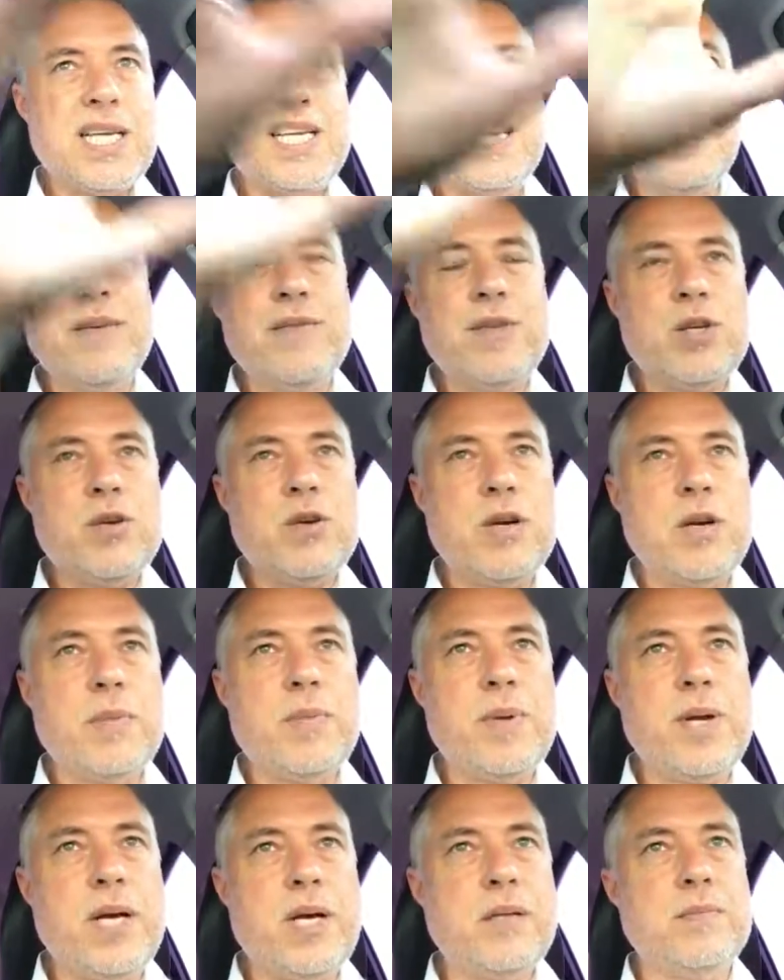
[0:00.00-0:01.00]
I never
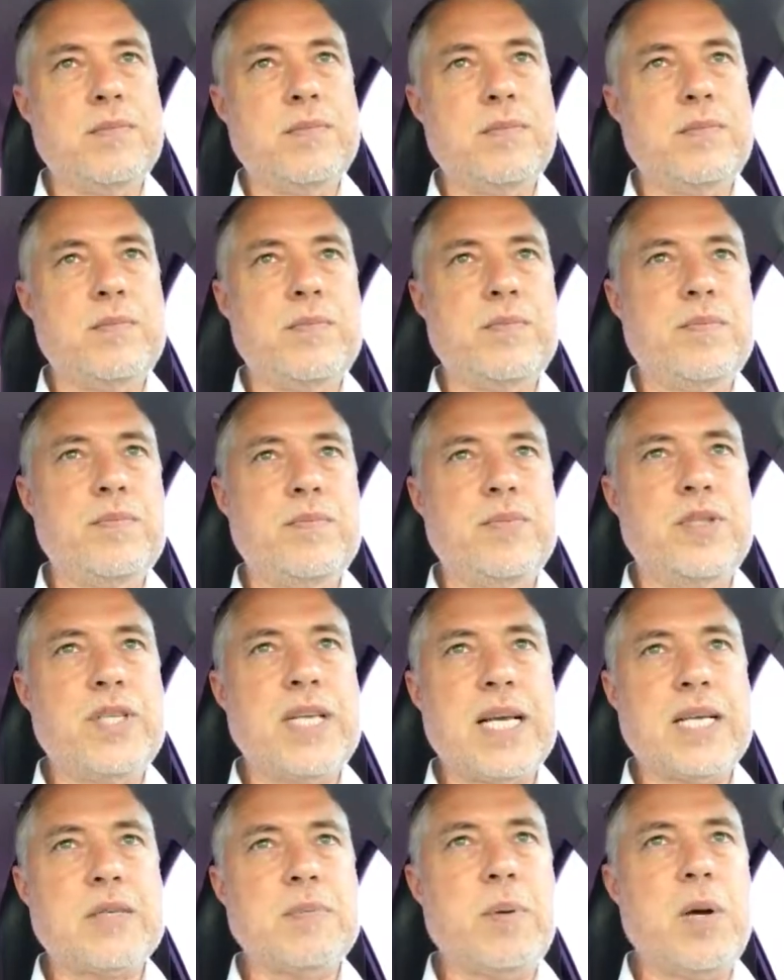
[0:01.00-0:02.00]
talk about
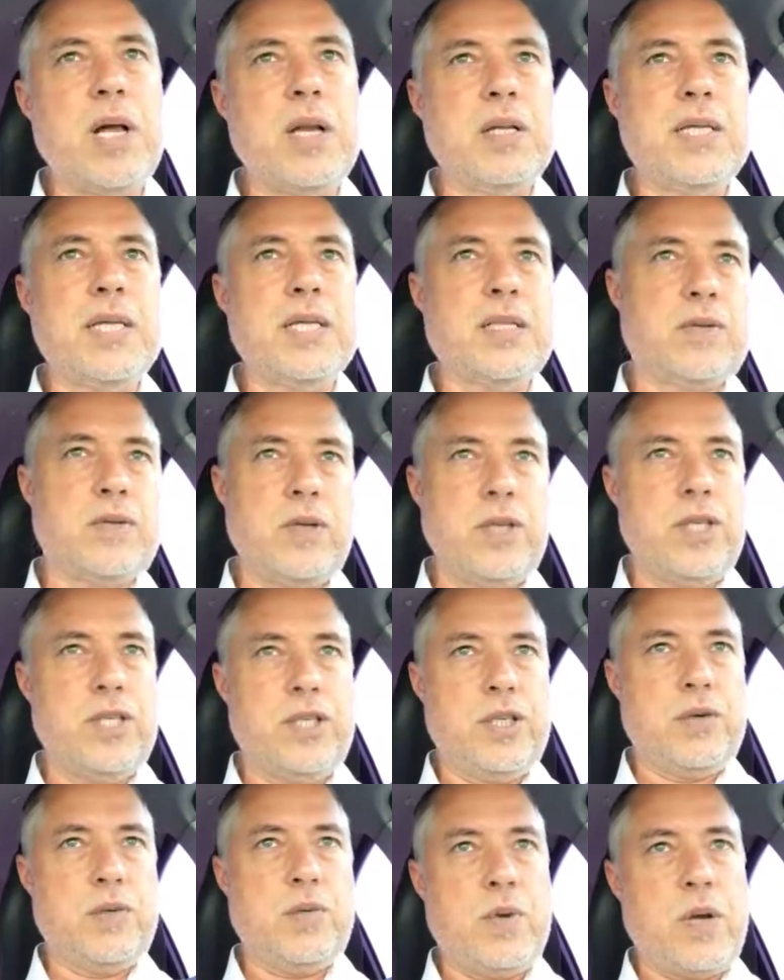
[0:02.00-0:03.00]
sex, politics,
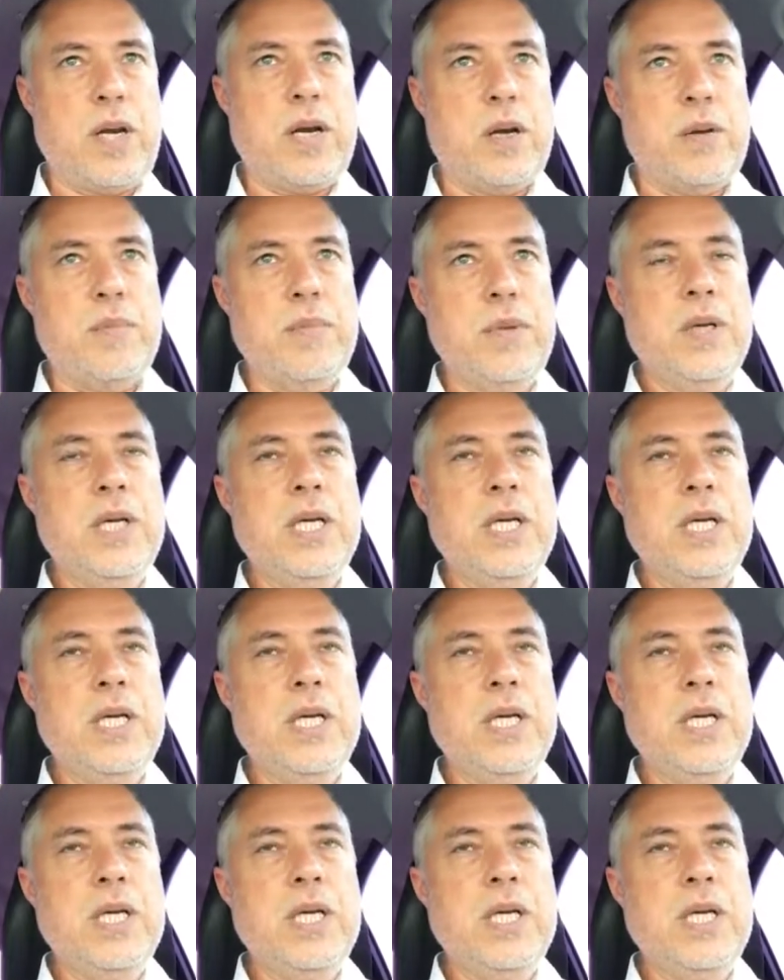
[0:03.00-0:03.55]
religion when I'm